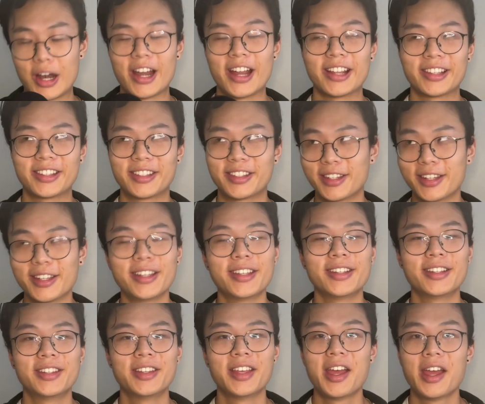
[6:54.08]
and
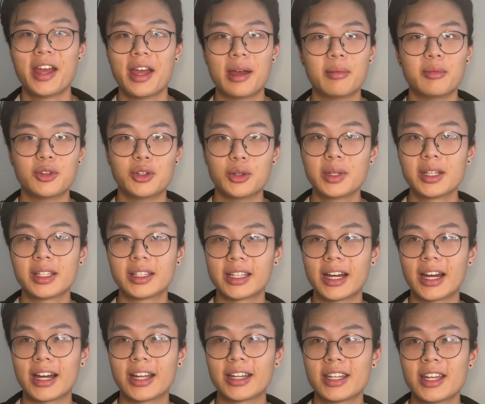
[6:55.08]
sees him doing
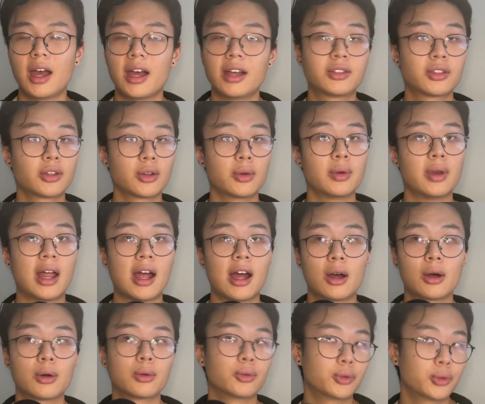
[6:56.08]
that. And so
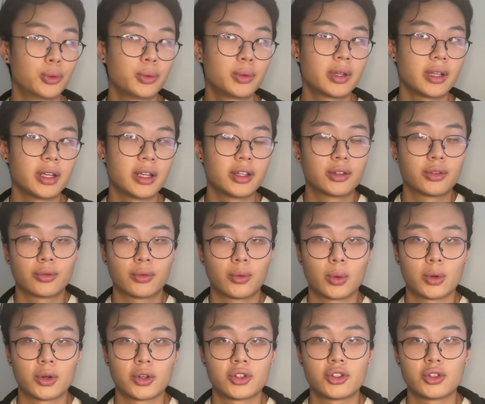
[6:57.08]
now Luke is
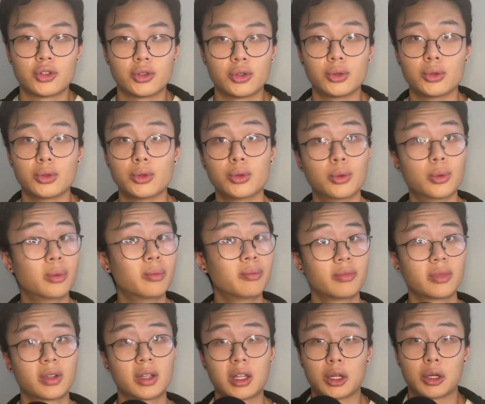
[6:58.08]
forced to
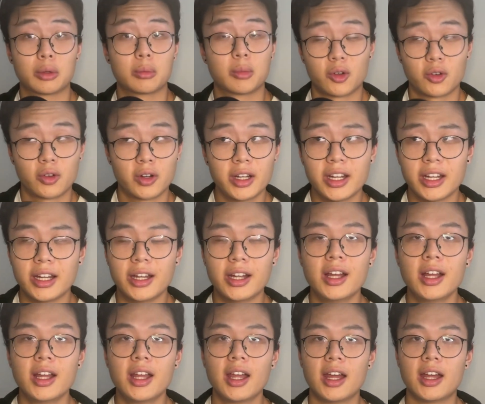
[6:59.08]
kill Marie.
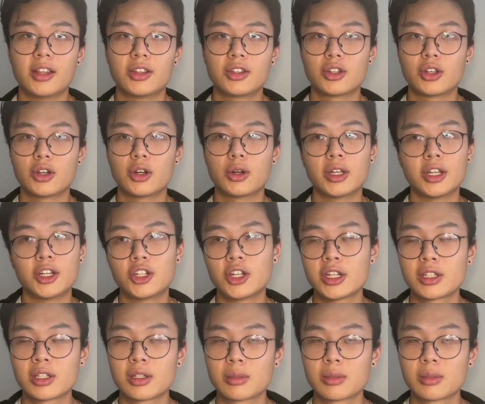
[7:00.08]
And so he chases